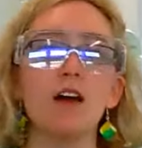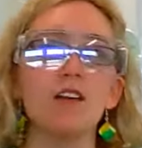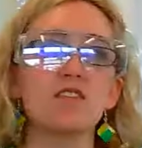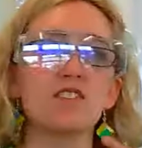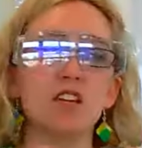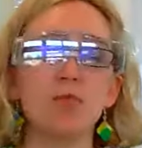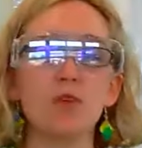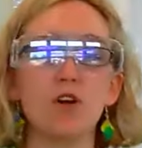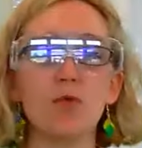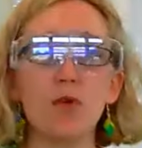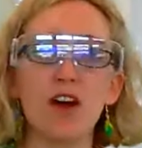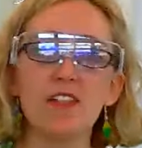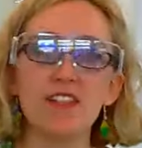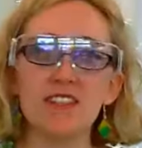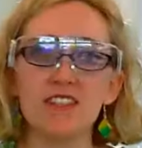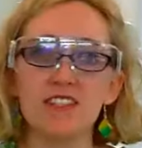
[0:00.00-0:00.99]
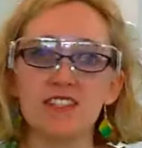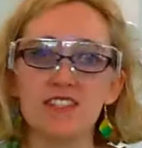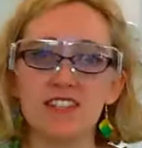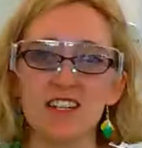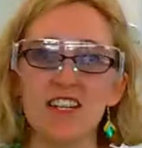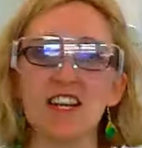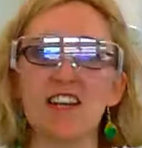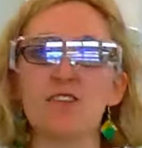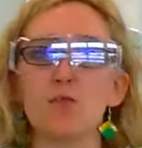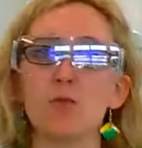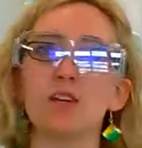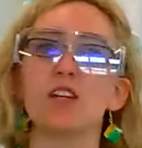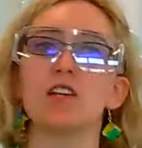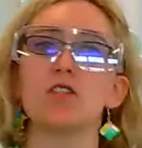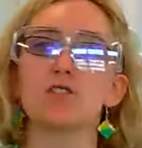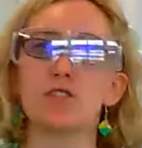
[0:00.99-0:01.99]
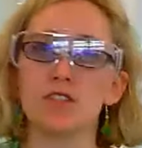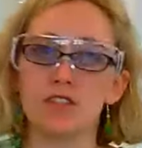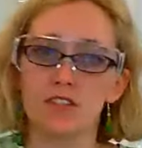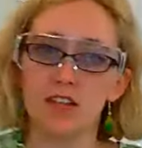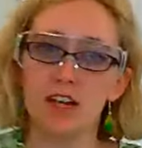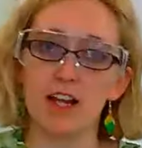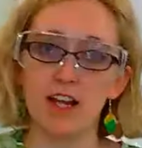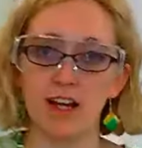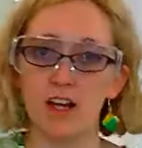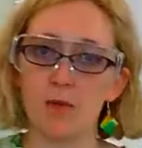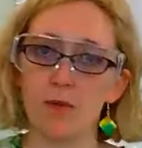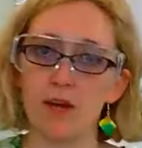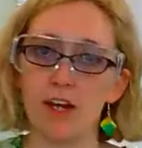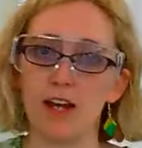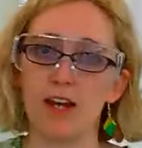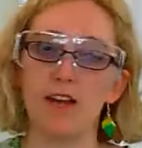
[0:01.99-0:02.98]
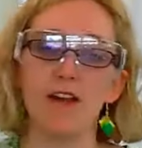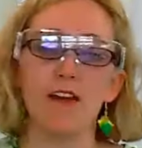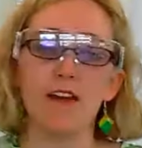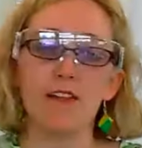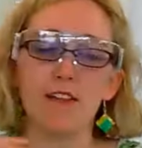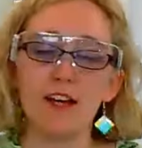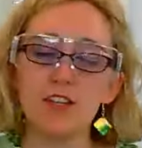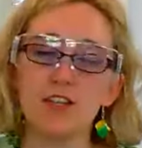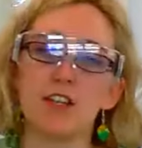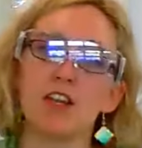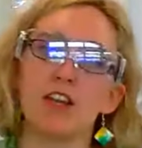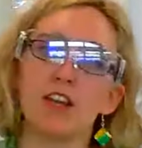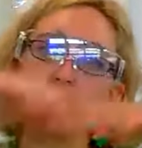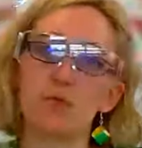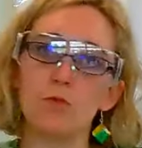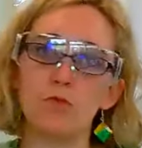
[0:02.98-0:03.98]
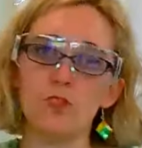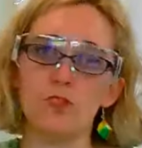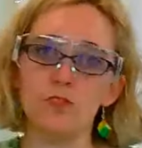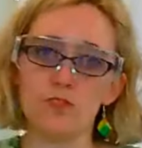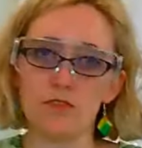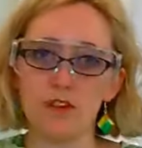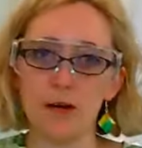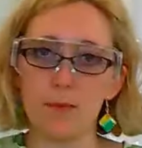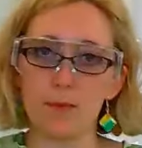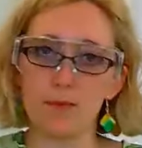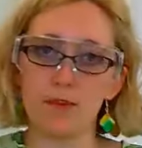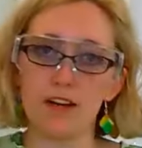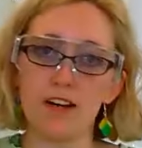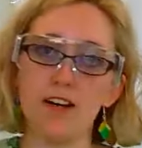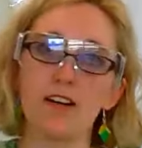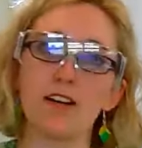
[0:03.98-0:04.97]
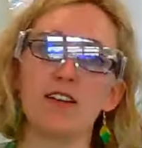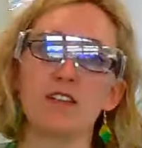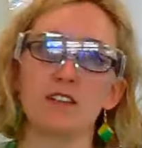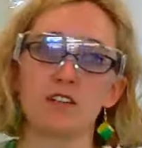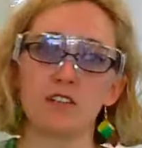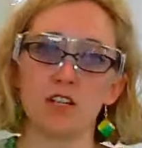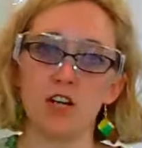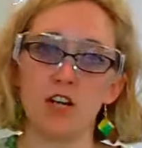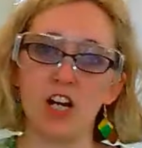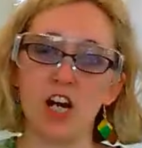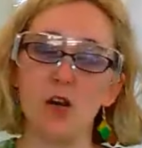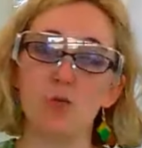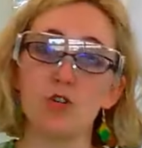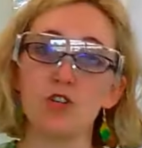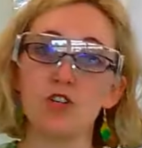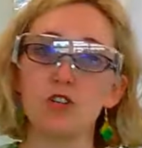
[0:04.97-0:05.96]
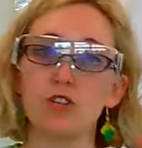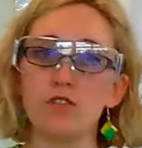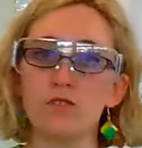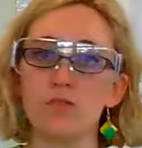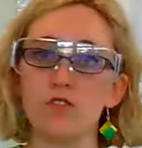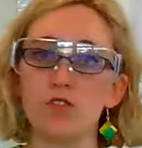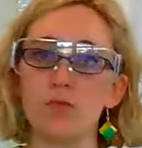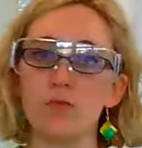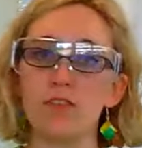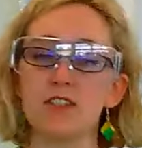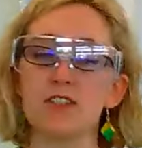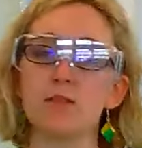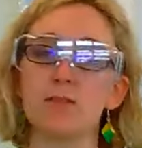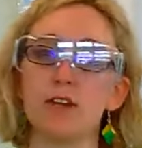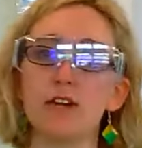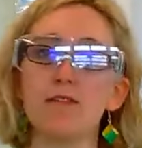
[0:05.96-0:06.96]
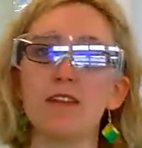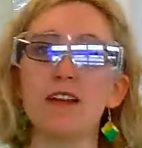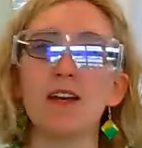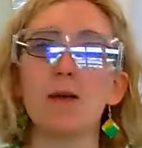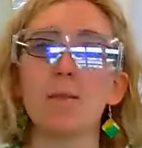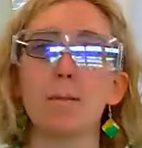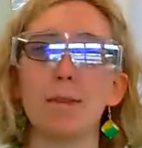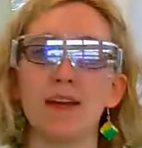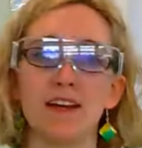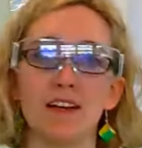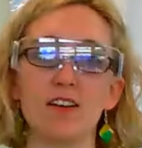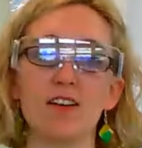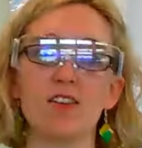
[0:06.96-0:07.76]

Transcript: somewhere where there's near a window so there's light coming in. That's going to let the water evaporate nice and slowly, and we should form some lovely big